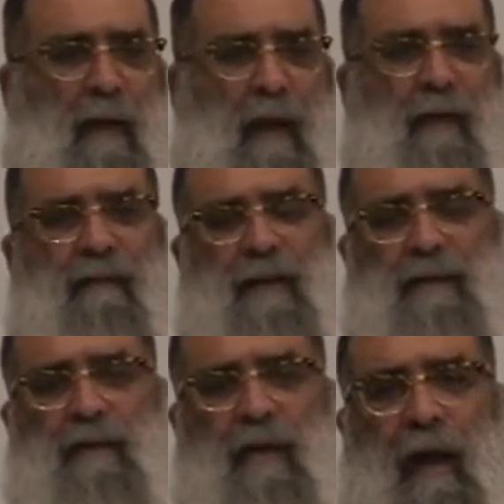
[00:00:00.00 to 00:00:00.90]
And if this
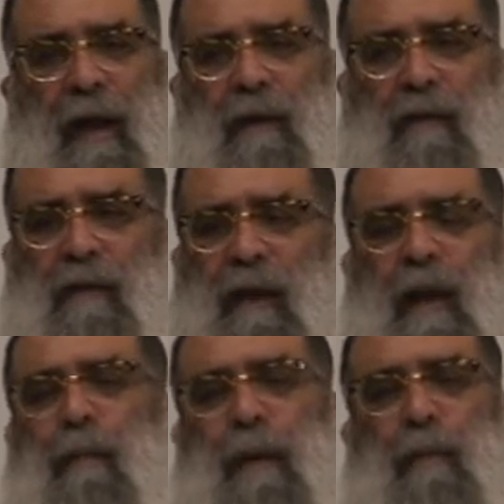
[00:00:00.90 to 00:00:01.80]
is your attitude, you
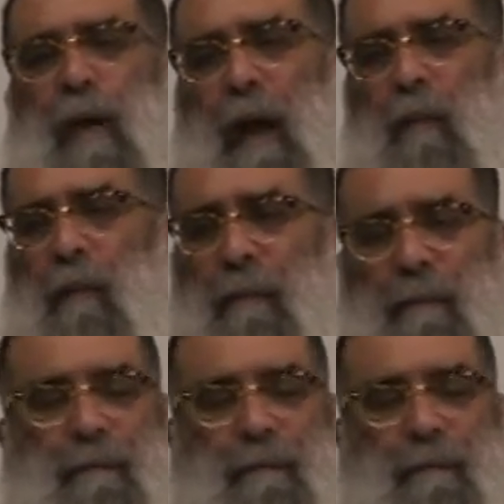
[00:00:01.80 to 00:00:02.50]
got a big problem.